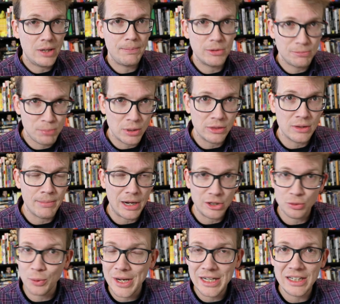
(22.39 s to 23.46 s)
deepest point in the
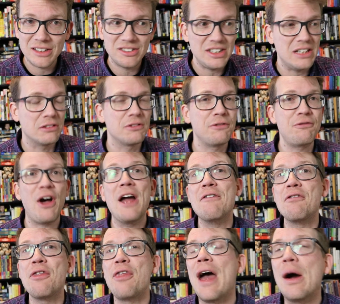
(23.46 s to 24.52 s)
Mediterranean Sea is
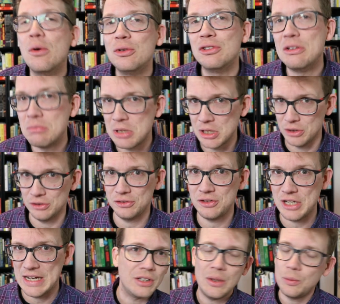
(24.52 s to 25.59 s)
5,000 meters
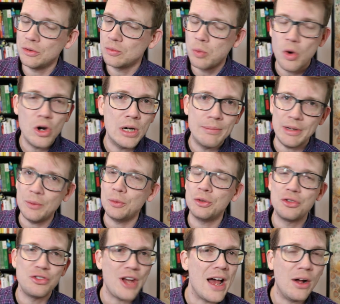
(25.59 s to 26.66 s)
deep. It was warm, it was
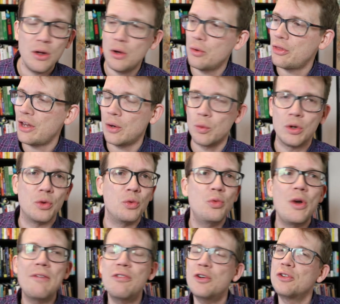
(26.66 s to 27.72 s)
shallow, there were
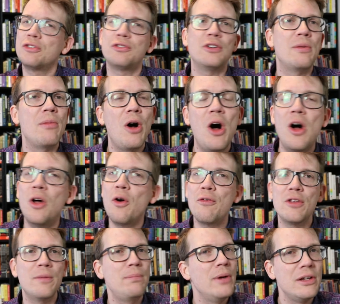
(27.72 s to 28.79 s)
rivers from all
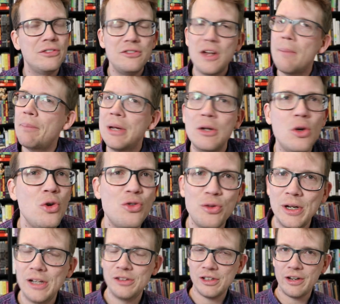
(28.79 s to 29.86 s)
over the place dumping
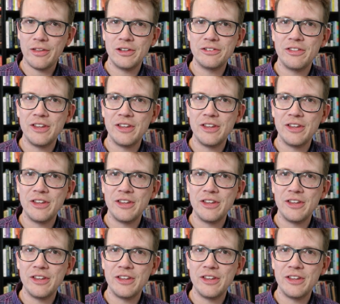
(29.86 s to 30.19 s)
nutrients into this